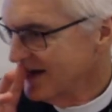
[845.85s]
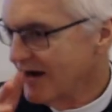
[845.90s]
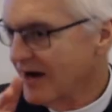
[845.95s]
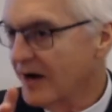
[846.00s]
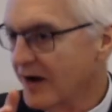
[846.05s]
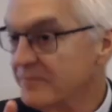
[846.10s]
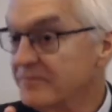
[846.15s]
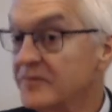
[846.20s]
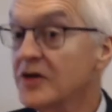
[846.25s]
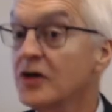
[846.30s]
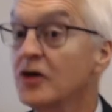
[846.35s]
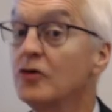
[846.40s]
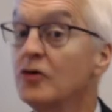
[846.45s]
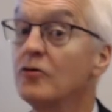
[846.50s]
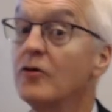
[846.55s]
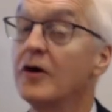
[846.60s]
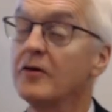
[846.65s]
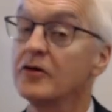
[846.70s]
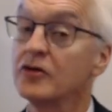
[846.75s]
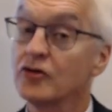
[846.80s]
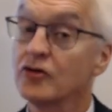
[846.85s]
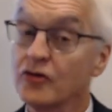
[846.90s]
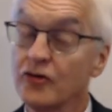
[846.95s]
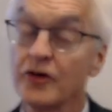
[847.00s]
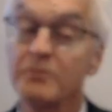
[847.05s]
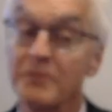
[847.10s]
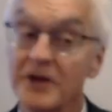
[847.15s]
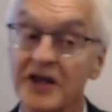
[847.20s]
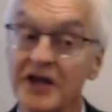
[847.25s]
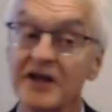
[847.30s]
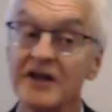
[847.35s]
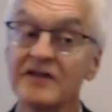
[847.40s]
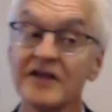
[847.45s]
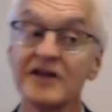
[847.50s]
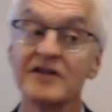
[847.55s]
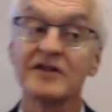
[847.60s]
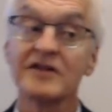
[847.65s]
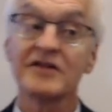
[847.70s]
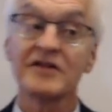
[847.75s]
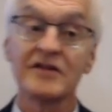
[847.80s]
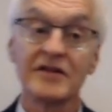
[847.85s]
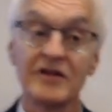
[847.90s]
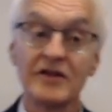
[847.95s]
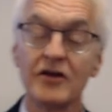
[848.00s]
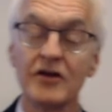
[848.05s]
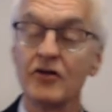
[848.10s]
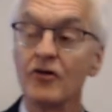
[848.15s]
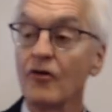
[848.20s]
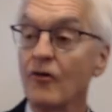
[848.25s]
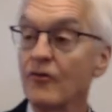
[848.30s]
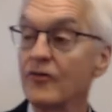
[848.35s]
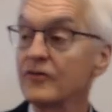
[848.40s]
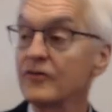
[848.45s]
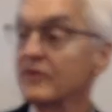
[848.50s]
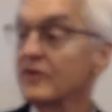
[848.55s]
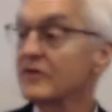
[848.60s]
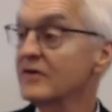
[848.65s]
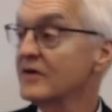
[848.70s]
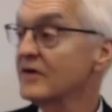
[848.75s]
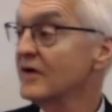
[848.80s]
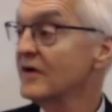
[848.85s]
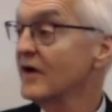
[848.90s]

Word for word: Um, uh, could be that you know,